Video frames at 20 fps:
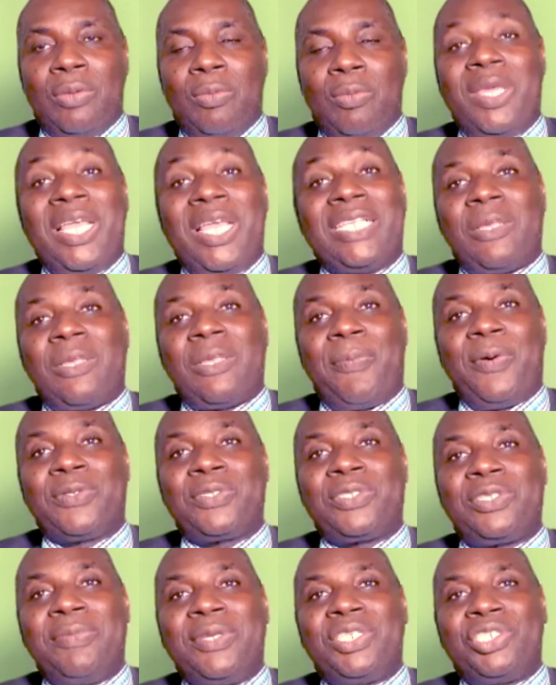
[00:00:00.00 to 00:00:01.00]
we are
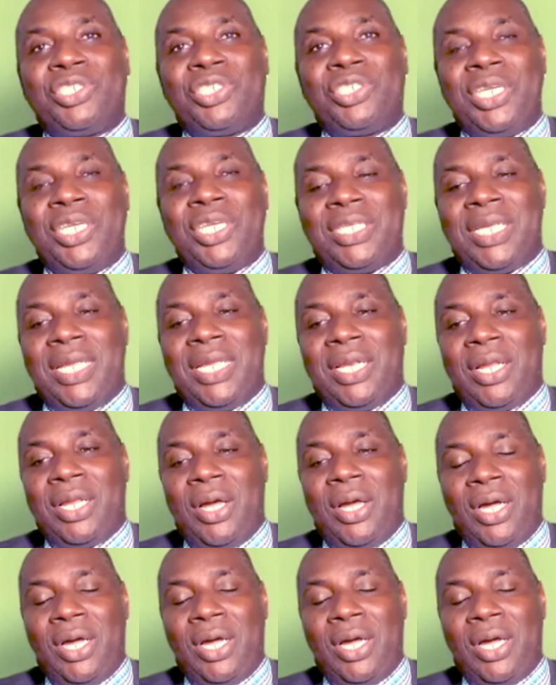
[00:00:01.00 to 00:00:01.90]
supposed to be treating